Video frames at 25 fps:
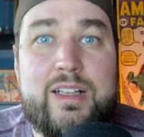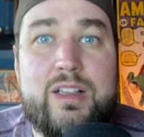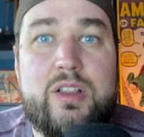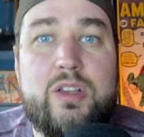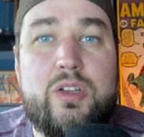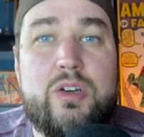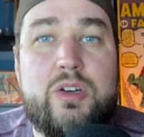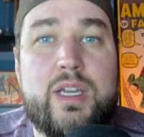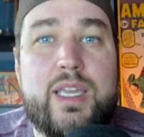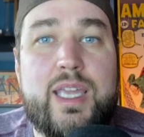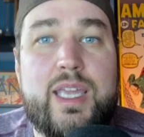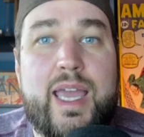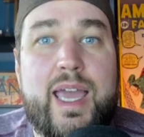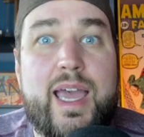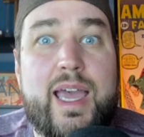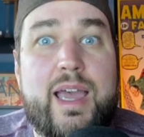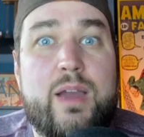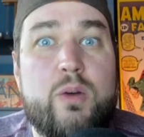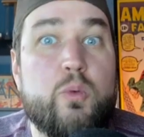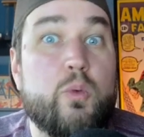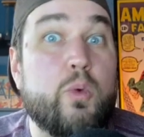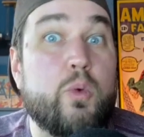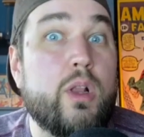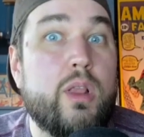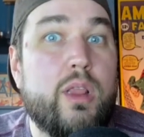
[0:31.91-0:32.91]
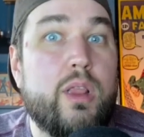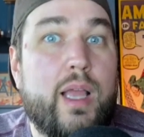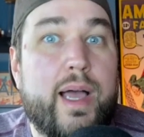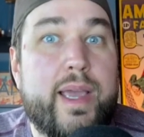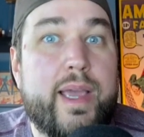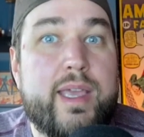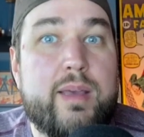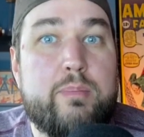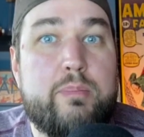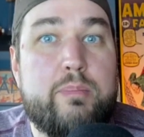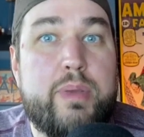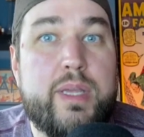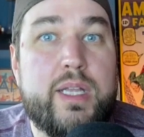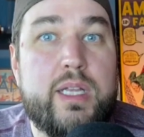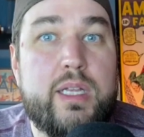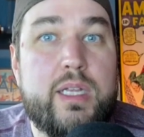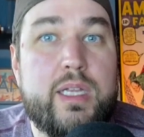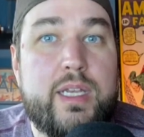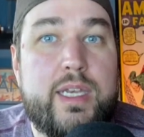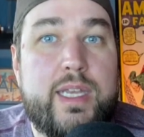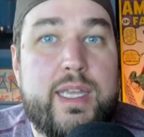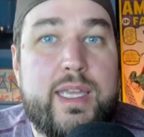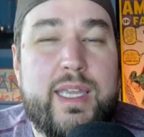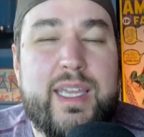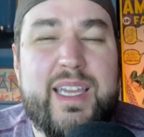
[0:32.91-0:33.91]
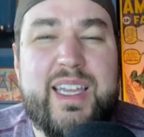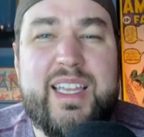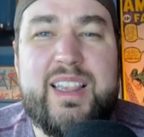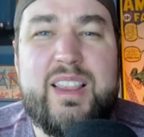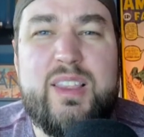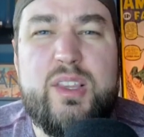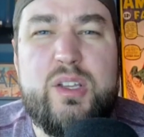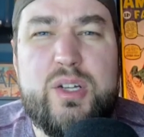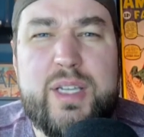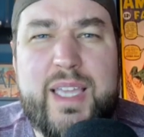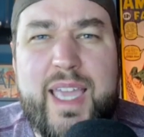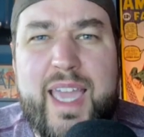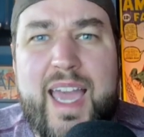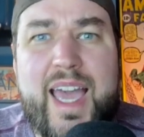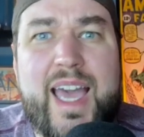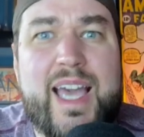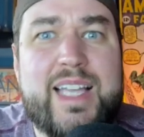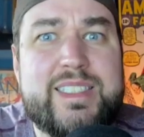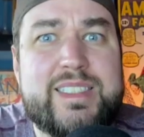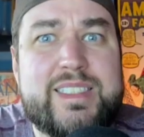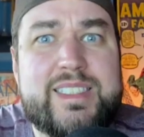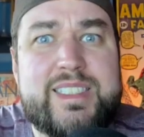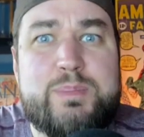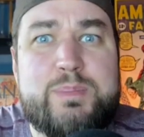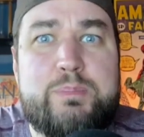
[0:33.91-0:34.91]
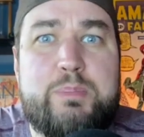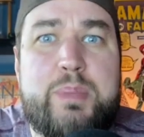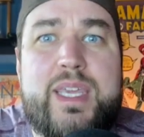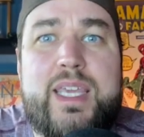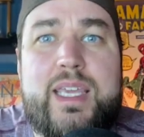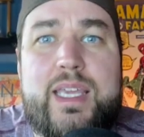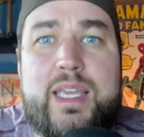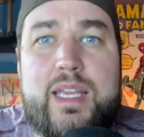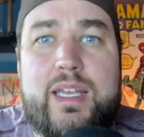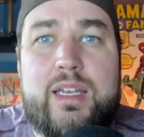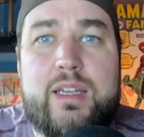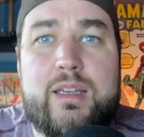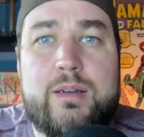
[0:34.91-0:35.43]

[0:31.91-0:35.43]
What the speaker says: look at reliability, and look at speed.